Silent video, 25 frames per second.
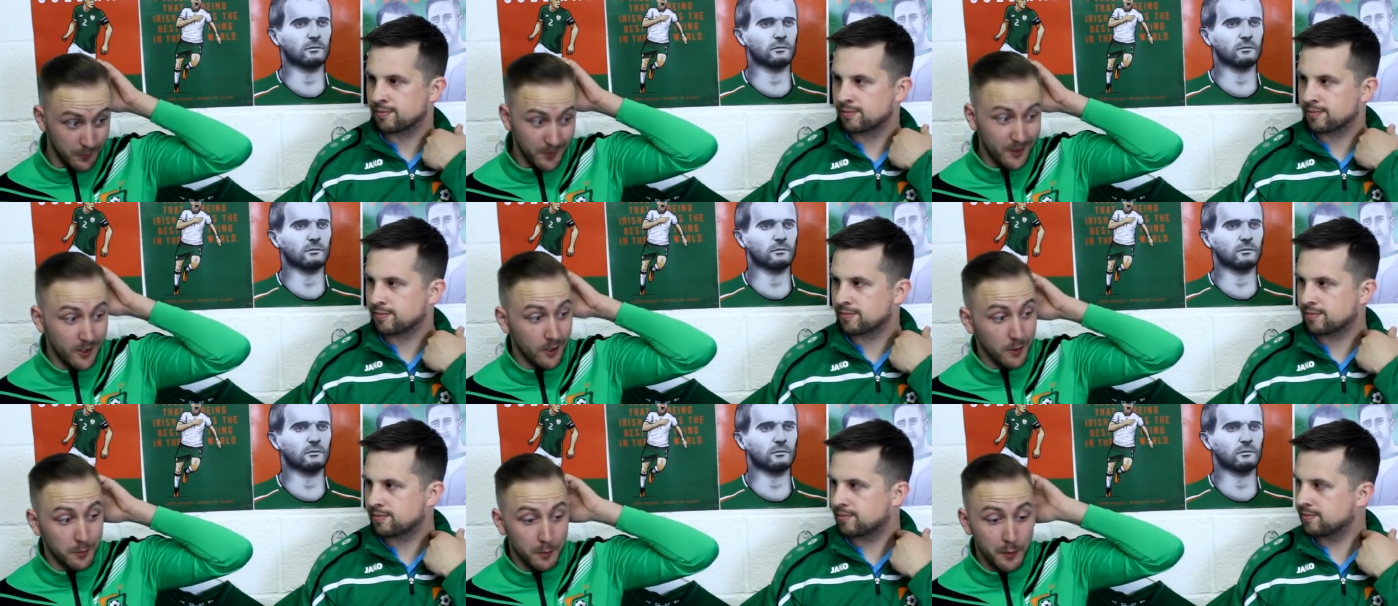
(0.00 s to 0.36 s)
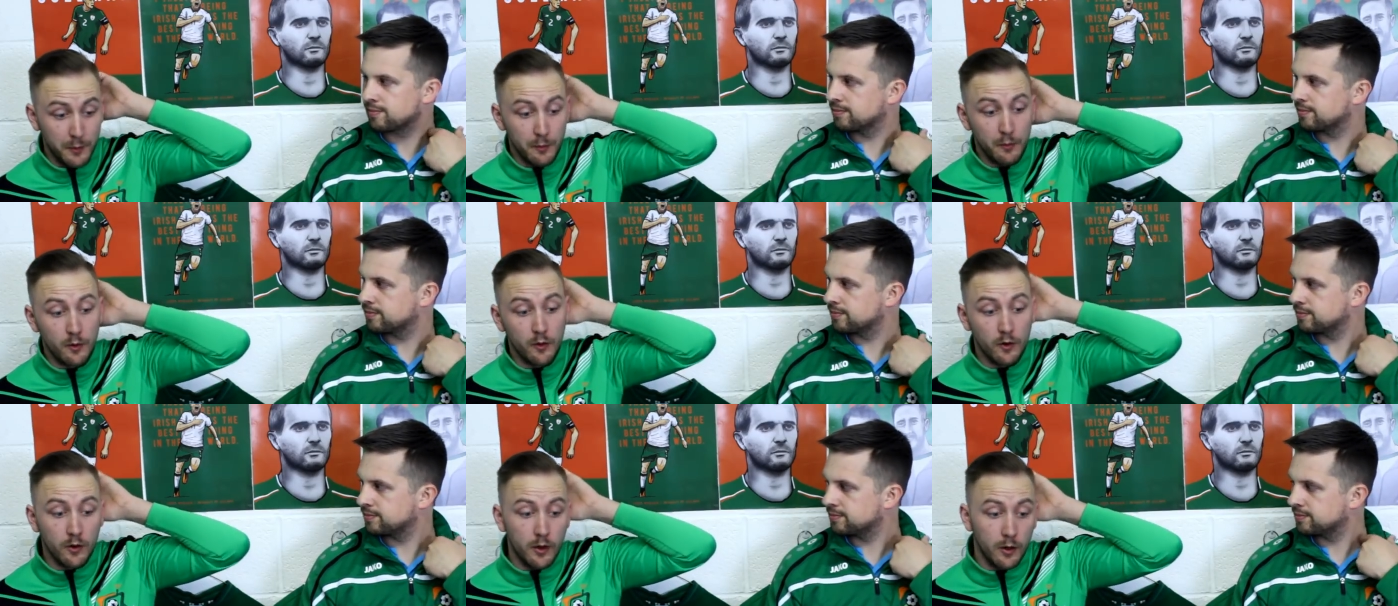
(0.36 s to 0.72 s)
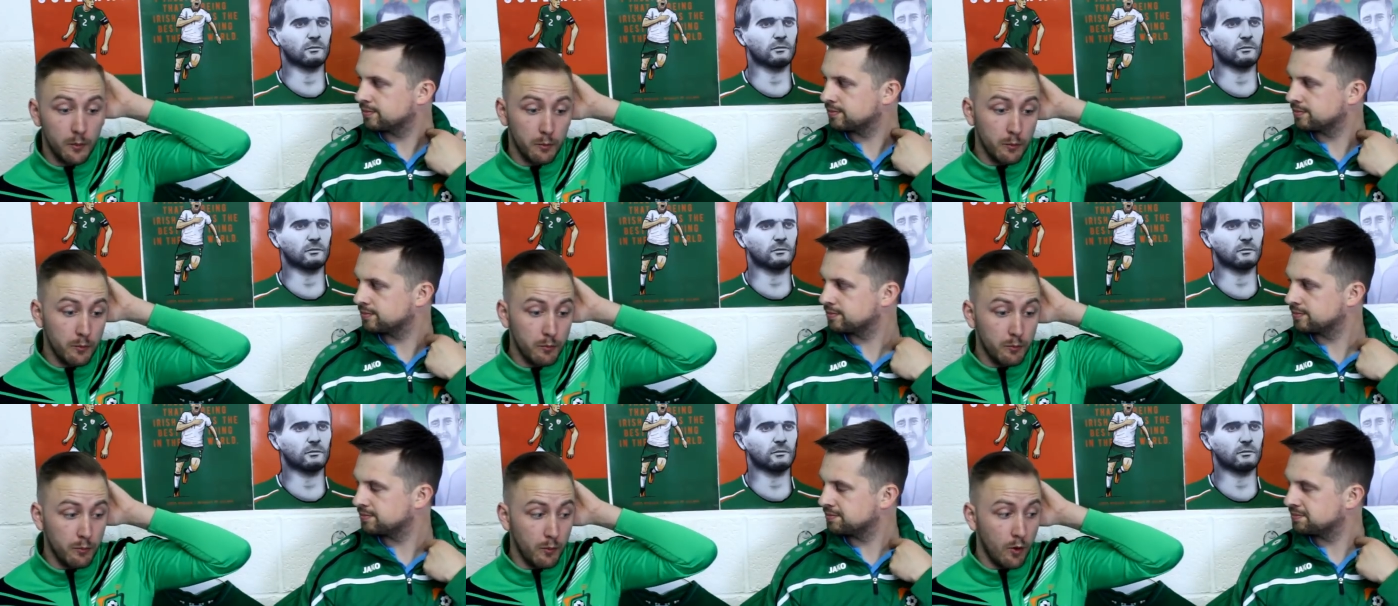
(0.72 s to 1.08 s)
Speaker 1: will be kind of be
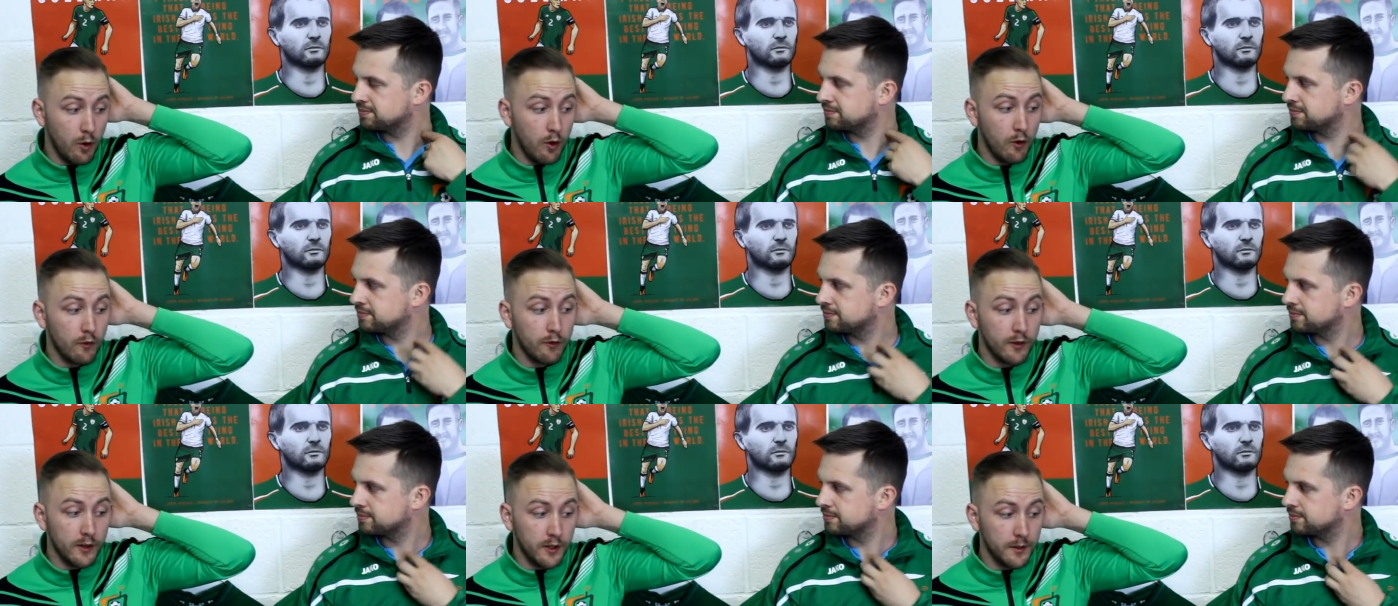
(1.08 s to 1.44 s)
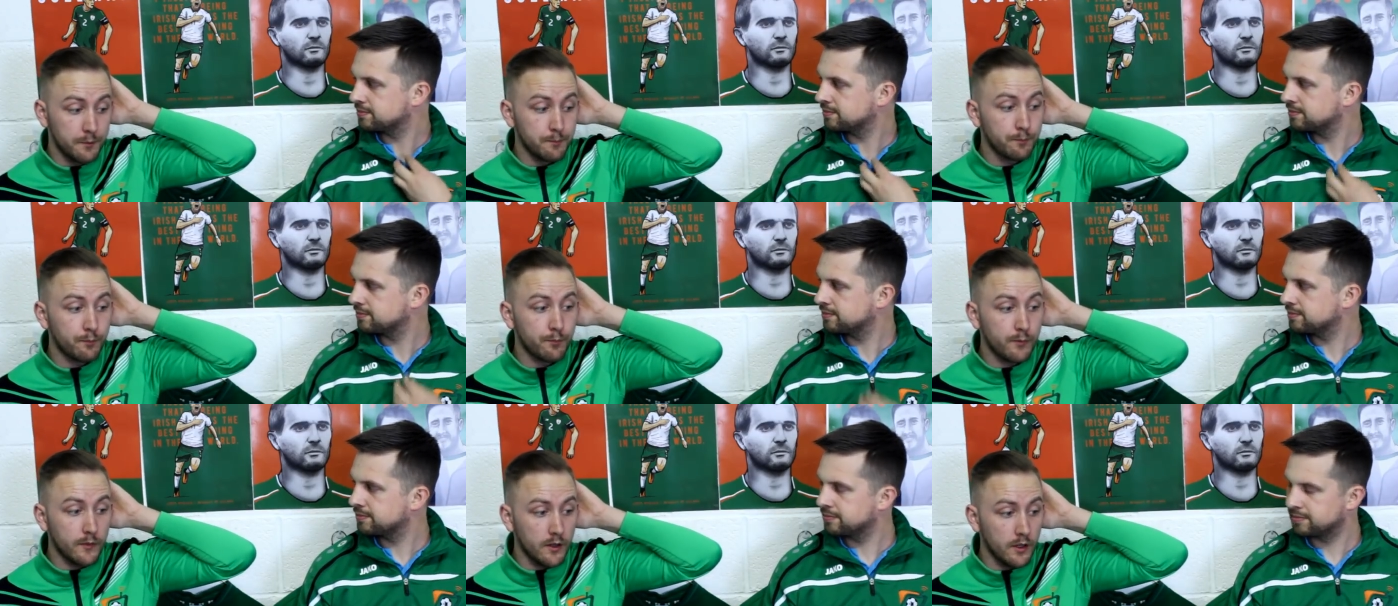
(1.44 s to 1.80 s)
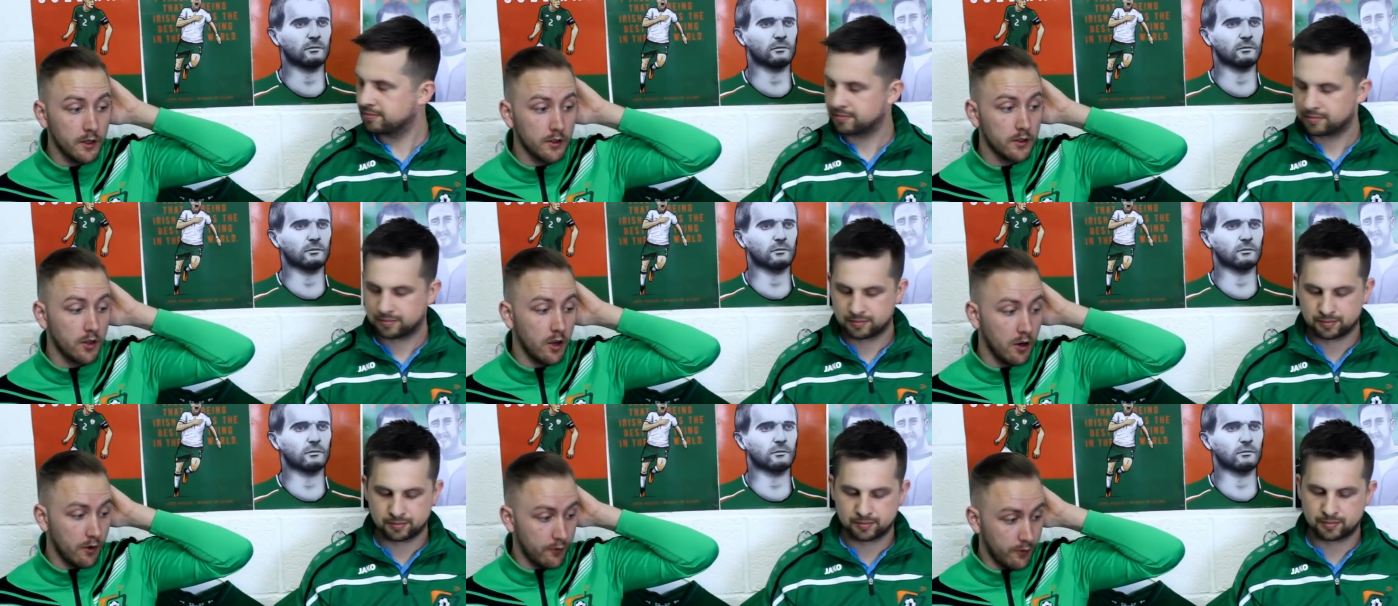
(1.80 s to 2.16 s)
more of a,
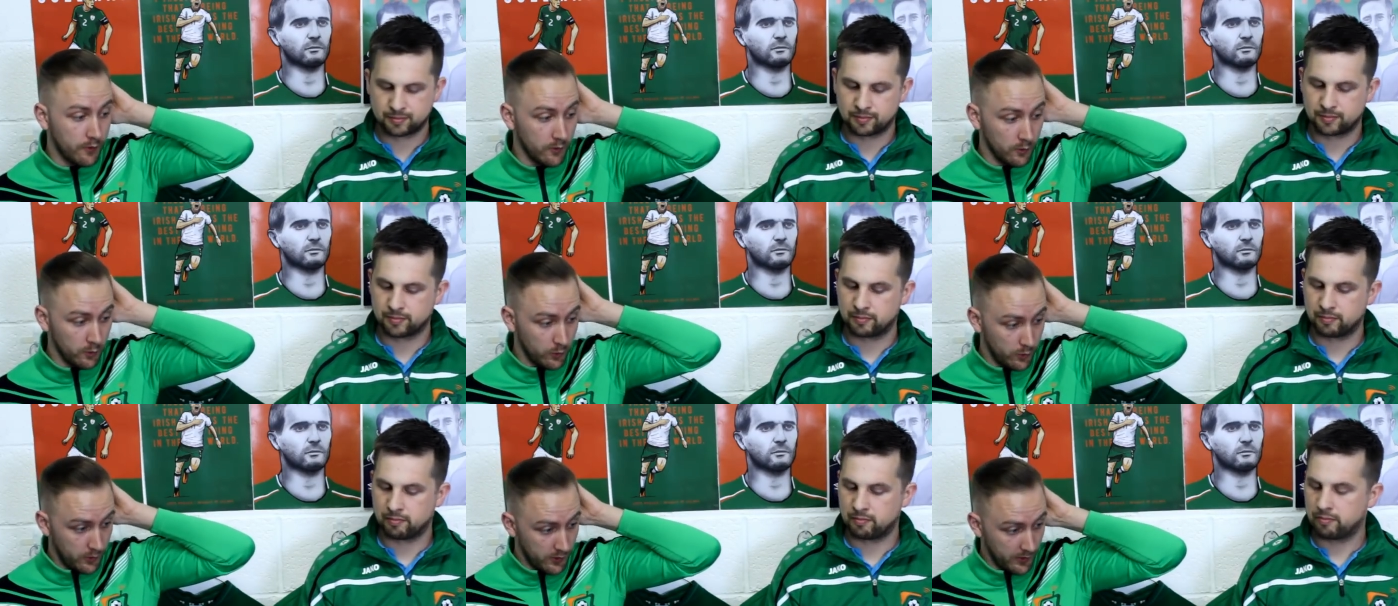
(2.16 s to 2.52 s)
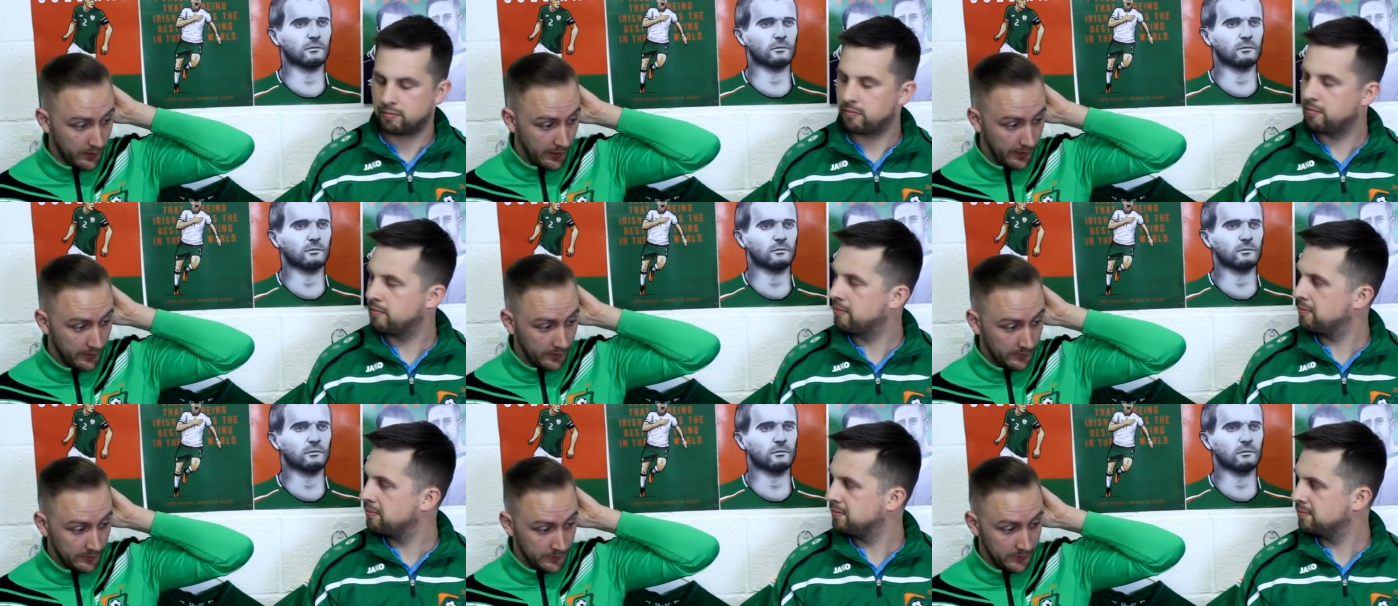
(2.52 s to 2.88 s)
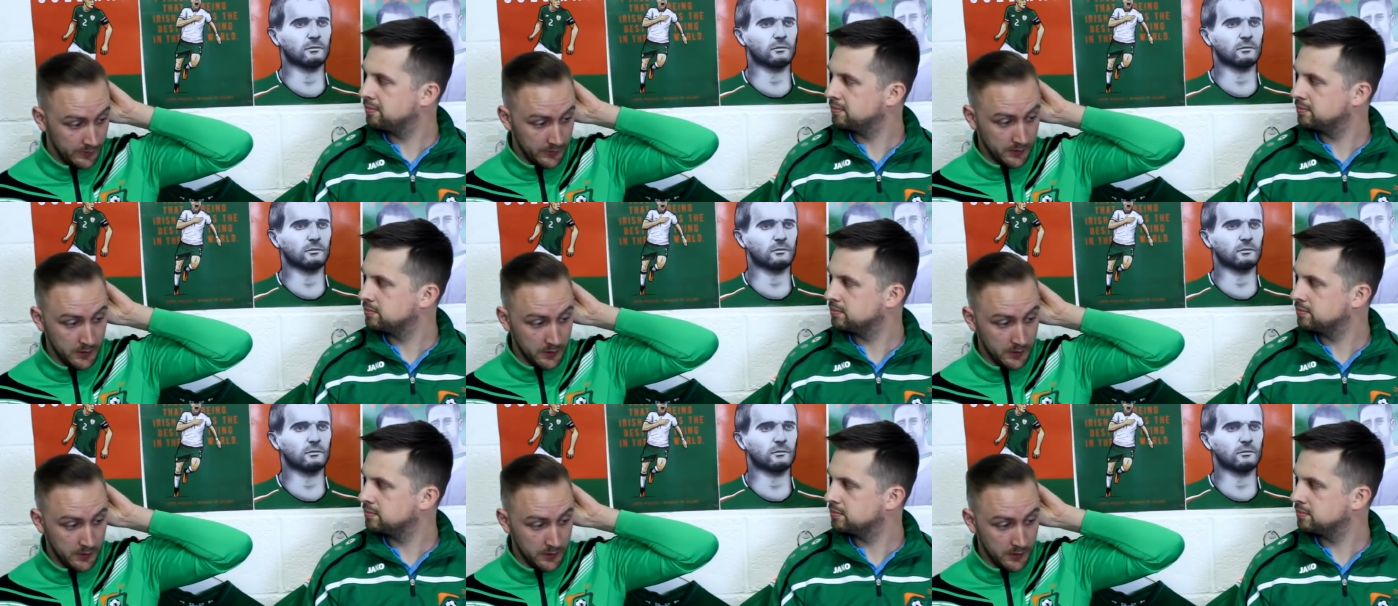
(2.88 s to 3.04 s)
a talk for another day.